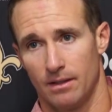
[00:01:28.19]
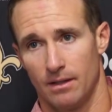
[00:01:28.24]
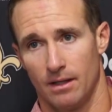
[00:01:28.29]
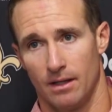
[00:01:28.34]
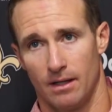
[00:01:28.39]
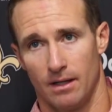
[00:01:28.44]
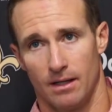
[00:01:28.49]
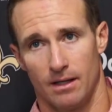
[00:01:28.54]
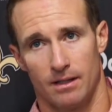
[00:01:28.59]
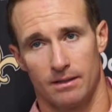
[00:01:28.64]

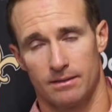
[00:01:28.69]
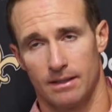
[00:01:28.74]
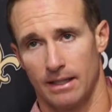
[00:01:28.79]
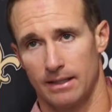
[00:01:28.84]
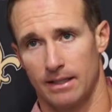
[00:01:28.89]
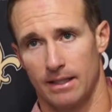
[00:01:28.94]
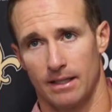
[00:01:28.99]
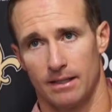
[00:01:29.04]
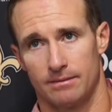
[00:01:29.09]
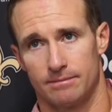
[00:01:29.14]
I
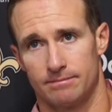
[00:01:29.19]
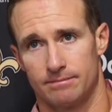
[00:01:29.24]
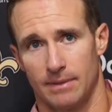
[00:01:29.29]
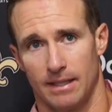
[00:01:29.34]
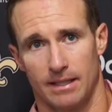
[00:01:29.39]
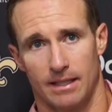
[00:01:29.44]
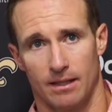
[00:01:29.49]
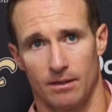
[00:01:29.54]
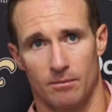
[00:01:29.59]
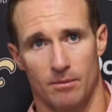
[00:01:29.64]

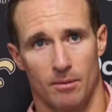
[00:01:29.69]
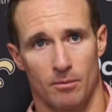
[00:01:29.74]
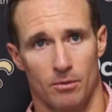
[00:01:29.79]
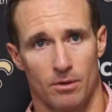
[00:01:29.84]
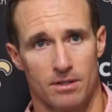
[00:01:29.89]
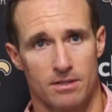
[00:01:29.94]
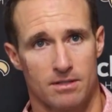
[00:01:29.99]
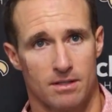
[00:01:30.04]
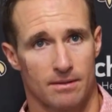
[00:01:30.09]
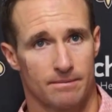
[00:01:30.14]
can't remember
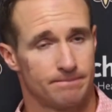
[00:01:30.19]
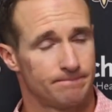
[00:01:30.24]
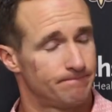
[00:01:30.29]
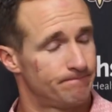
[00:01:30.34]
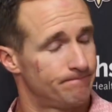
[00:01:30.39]
what he said.